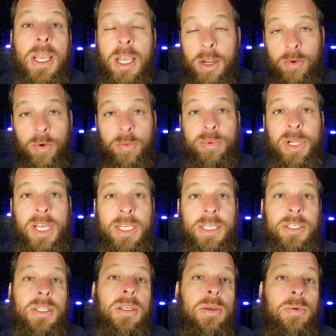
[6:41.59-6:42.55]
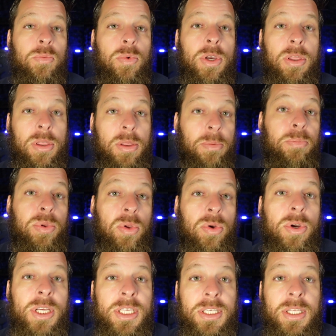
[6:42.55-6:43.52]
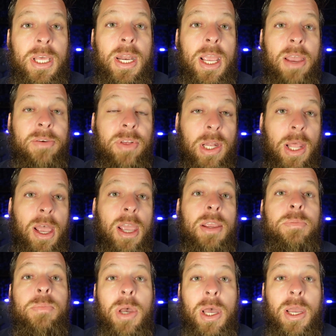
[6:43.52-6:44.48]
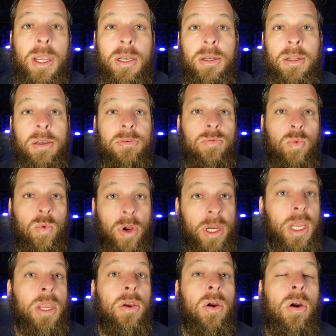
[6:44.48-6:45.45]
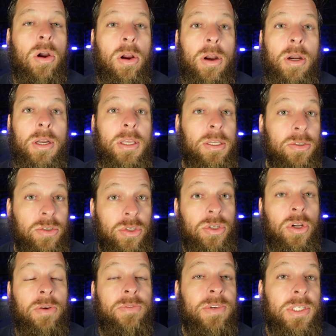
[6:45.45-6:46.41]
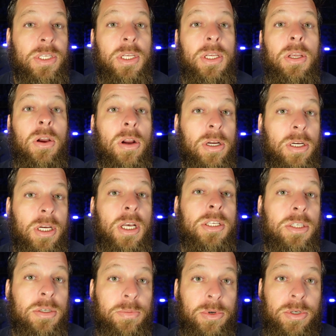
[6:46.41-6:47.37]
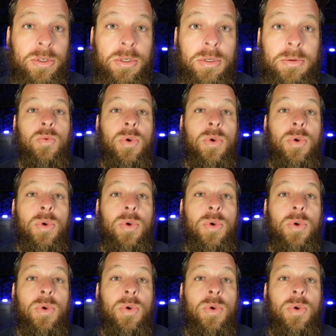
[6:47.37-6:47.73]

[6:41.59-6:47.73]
and replaced them with employees that have a like mind of working hard and servicing our customers.